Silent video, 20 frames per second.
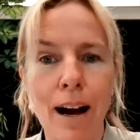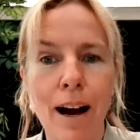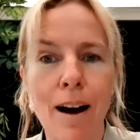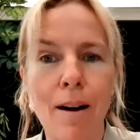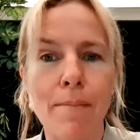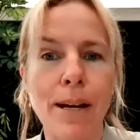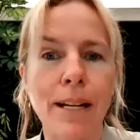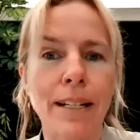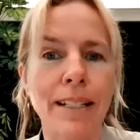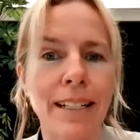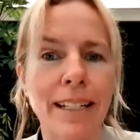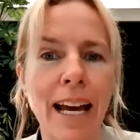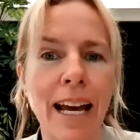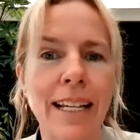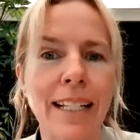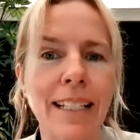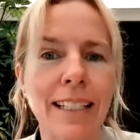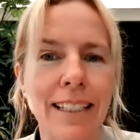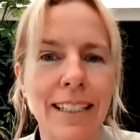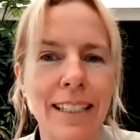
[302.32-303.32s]
up and you're
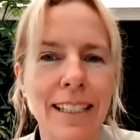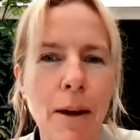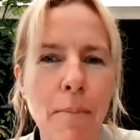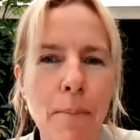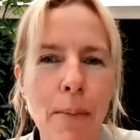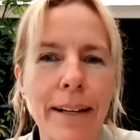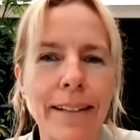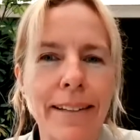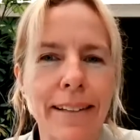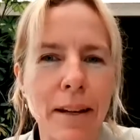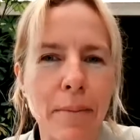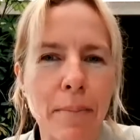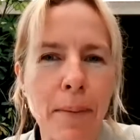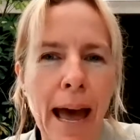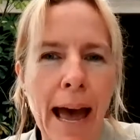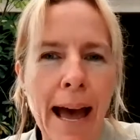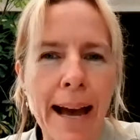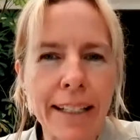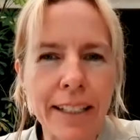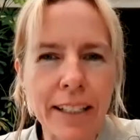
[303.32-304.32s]
taking step-by-step
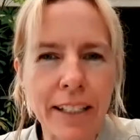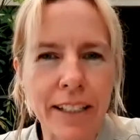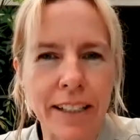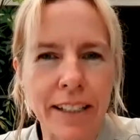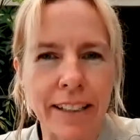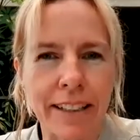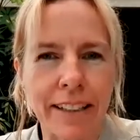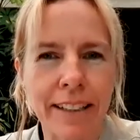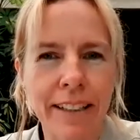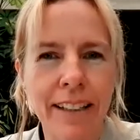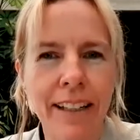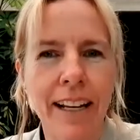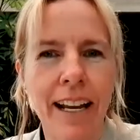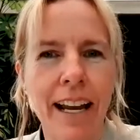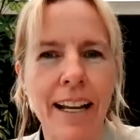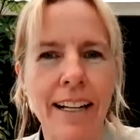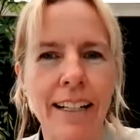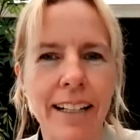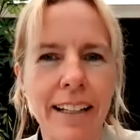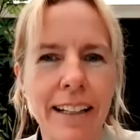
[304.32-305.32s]
action.
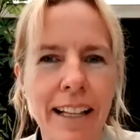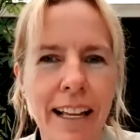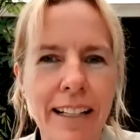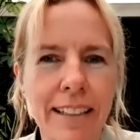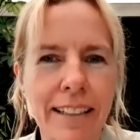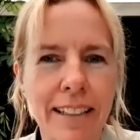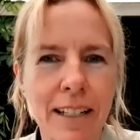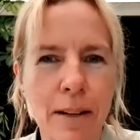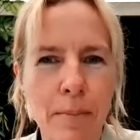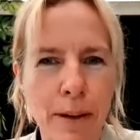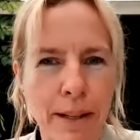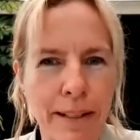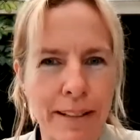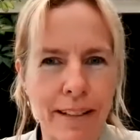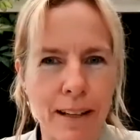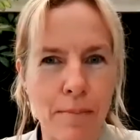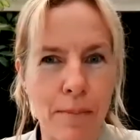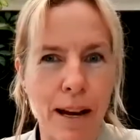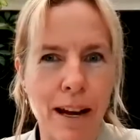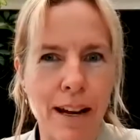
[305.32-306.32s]
And in that
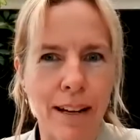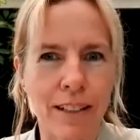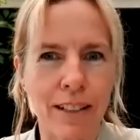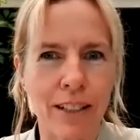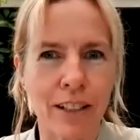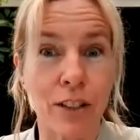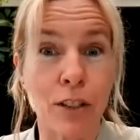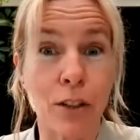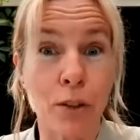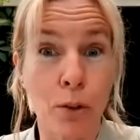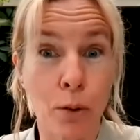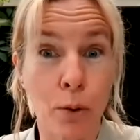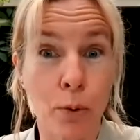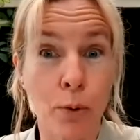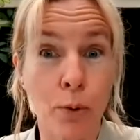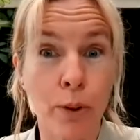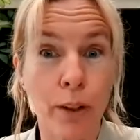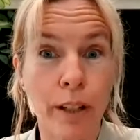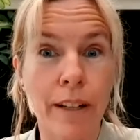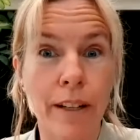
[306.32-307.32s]
step-by-step action, you're
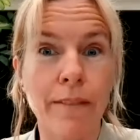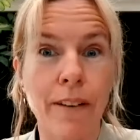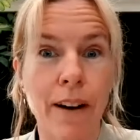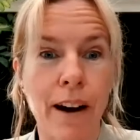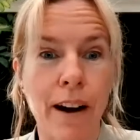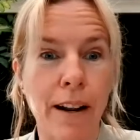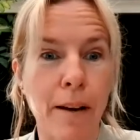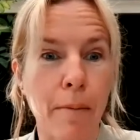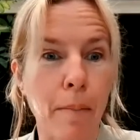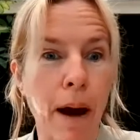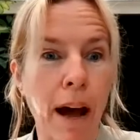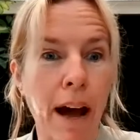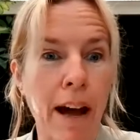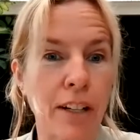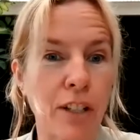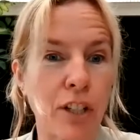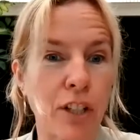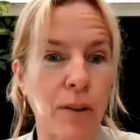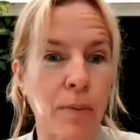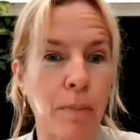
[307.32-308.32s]
truly finding
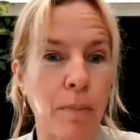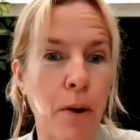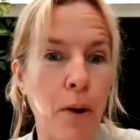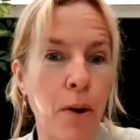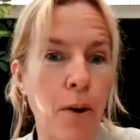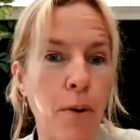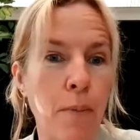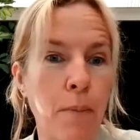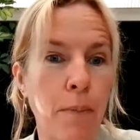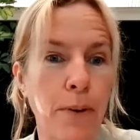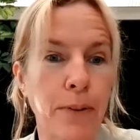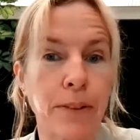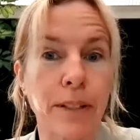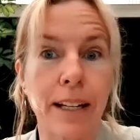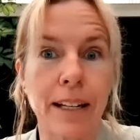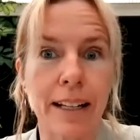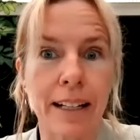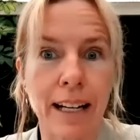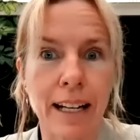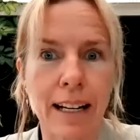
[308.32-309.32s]
passion, purpose,
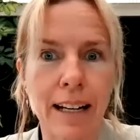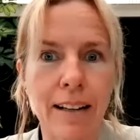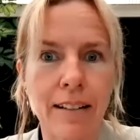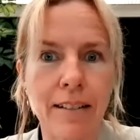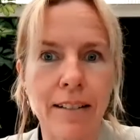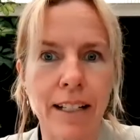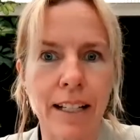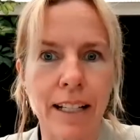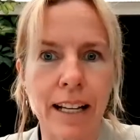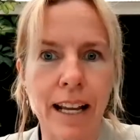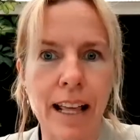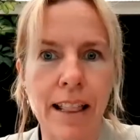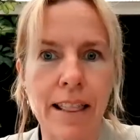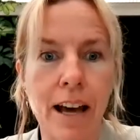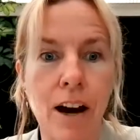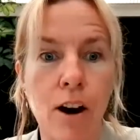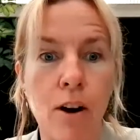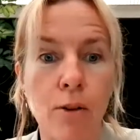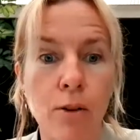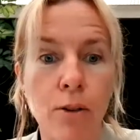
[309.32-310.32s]
and clarity in
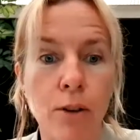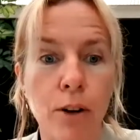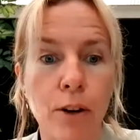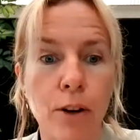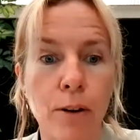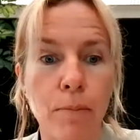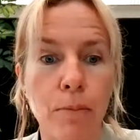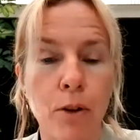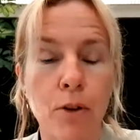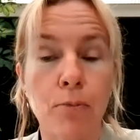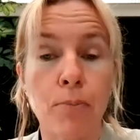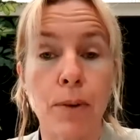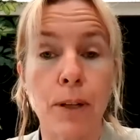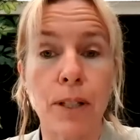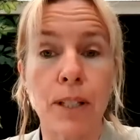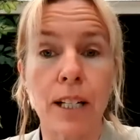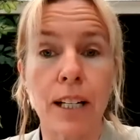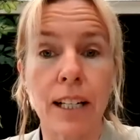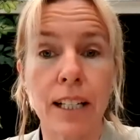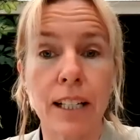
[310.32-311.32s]
that ongoing
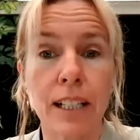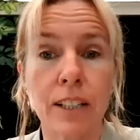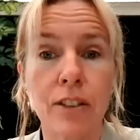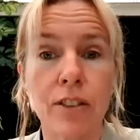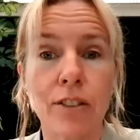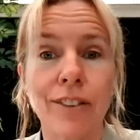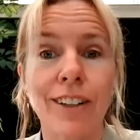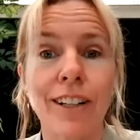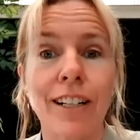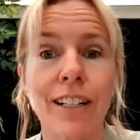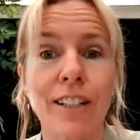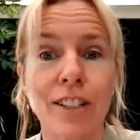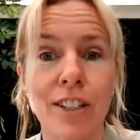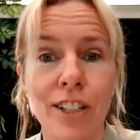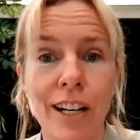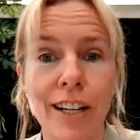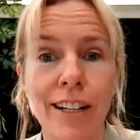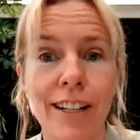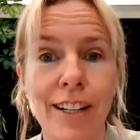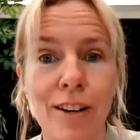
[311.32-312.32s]
movement. You're literally
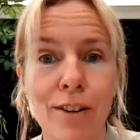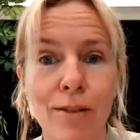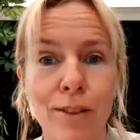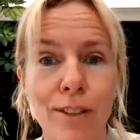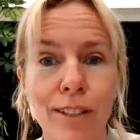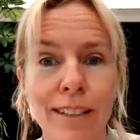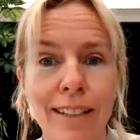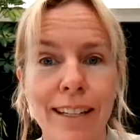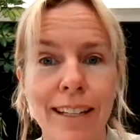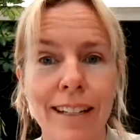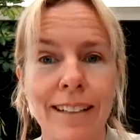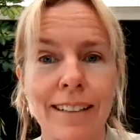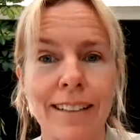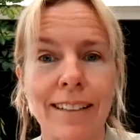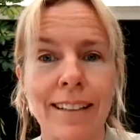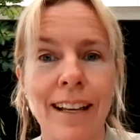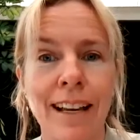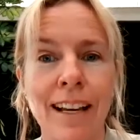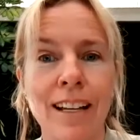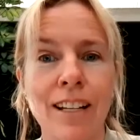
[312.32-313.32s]
shedding old
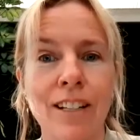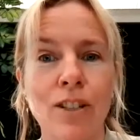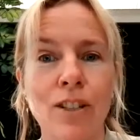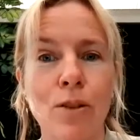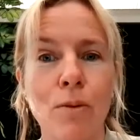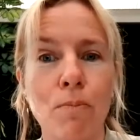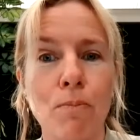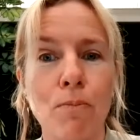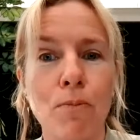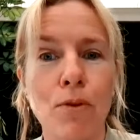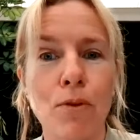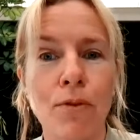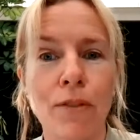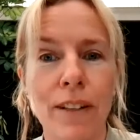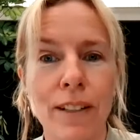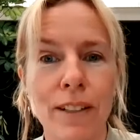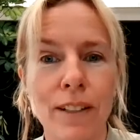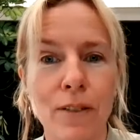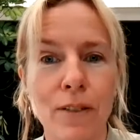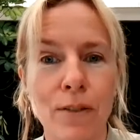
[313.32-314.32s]
skins to move
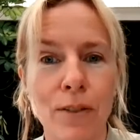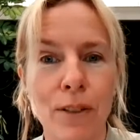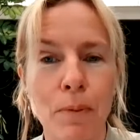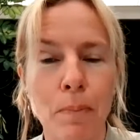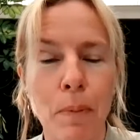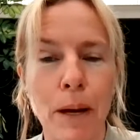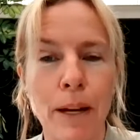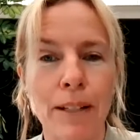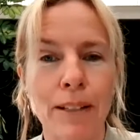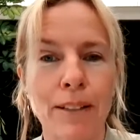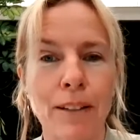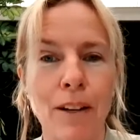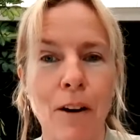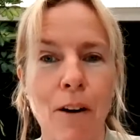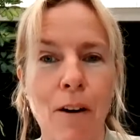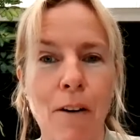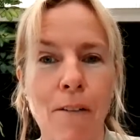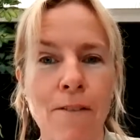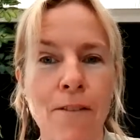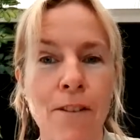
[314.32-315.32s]
into a space
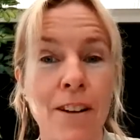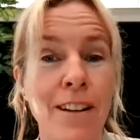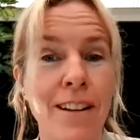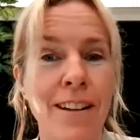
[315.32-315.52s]
of